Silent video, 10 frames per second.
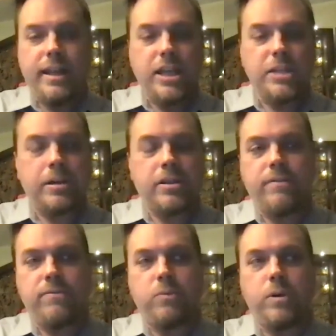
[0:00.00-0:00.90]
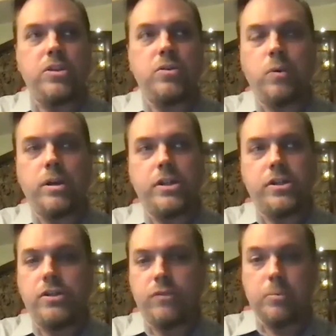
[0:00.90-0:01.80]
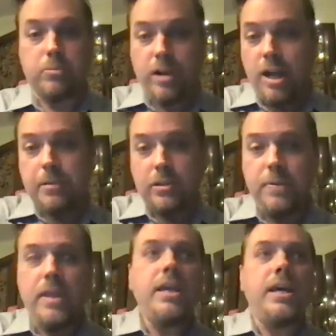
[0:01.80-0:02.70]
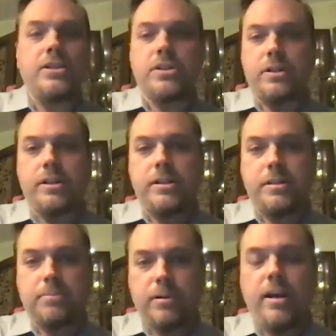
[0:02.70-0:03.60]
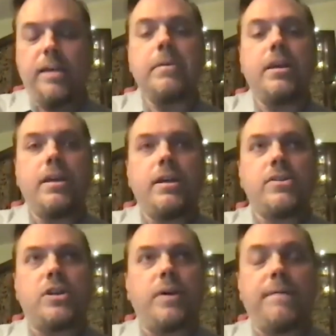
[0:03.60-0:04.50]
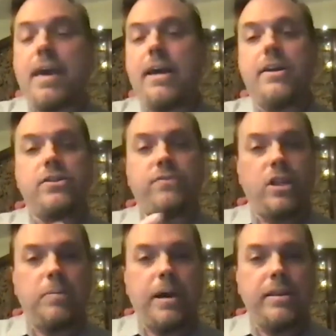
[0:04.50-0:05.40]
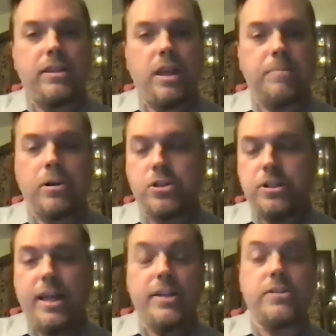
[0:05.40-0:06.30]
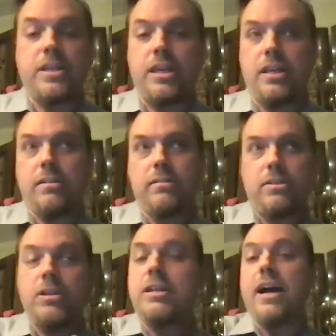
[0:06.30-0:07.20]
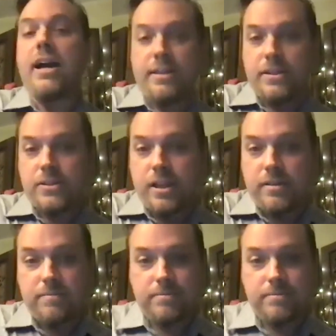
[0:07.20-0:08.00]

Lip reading: aspect of what you wanted to do for Primal and turned it into Prime. So I mean, how did you feel about approaching that as the good guy? Let's say.